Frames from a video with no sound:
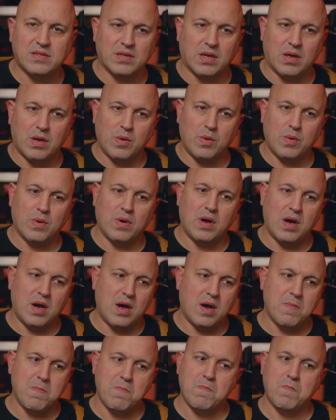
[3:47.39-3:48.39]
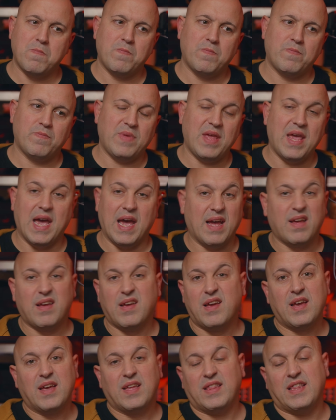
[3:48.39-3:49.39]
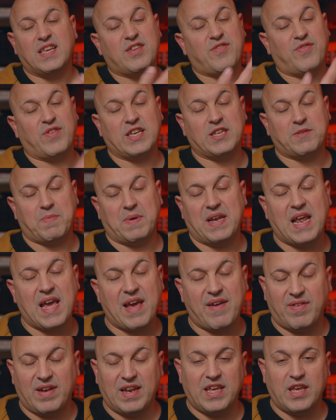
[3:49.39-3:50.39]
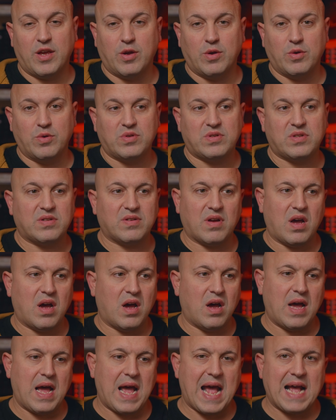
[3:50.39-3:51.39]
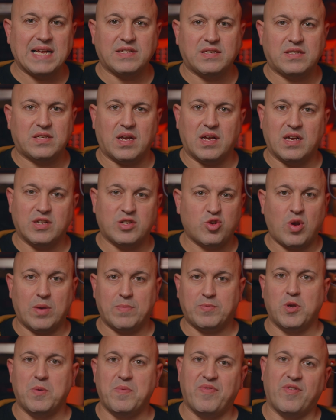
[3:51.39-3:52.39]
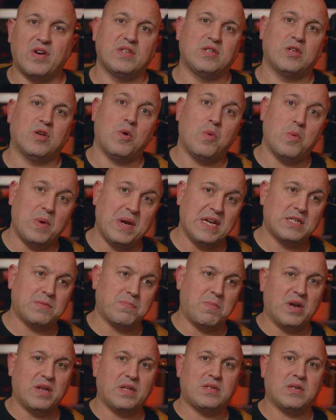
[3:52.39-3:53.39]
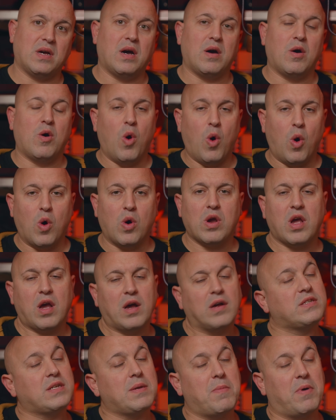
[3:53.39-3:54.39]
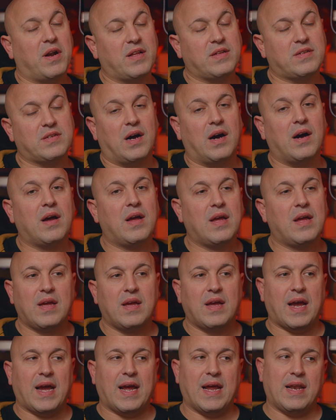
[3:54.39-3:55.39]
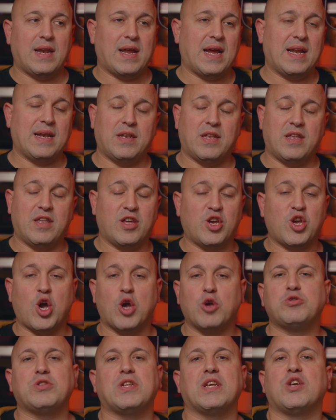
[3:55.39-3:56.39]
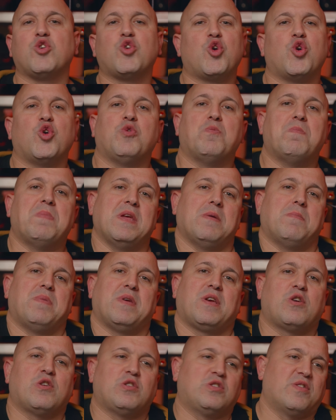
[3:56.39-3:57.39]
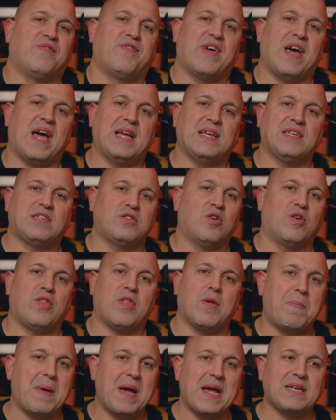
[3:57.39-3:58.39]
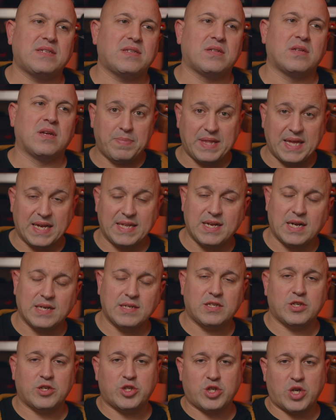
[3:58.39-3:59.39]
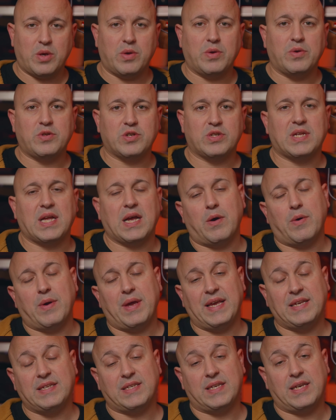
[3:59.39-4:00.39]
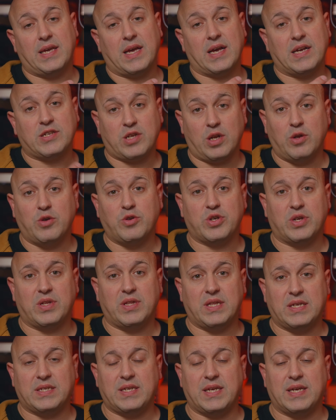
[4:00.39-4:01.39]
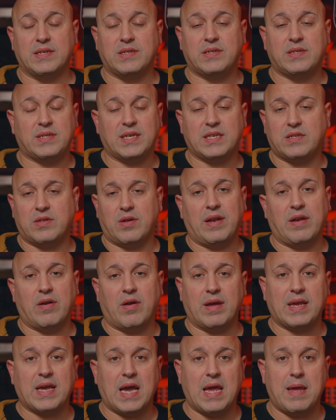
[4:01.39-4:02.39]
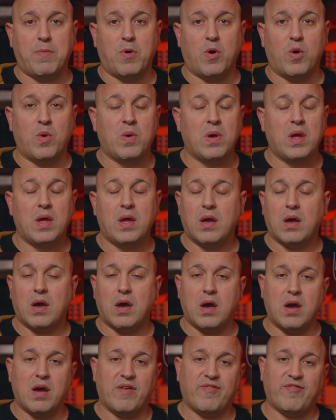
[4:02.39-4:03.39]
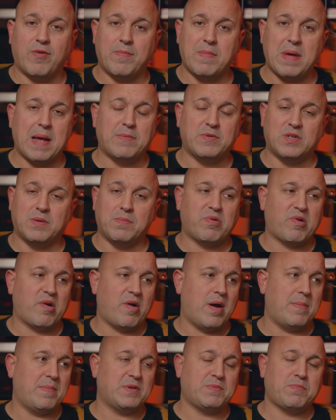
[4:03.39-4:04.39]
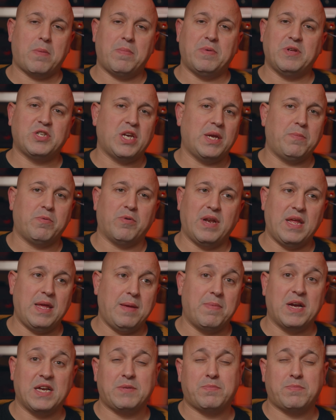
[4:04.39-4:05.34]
So yeah, this thing's been heavily used as a script supervisor, witness monitor, or courtesy monitor. And the ghosting could be because of that. It's not the best, but that does show you just how easy a solution this is. $6.99 cable from Amazon Prime. It's probably cheaper on eBay.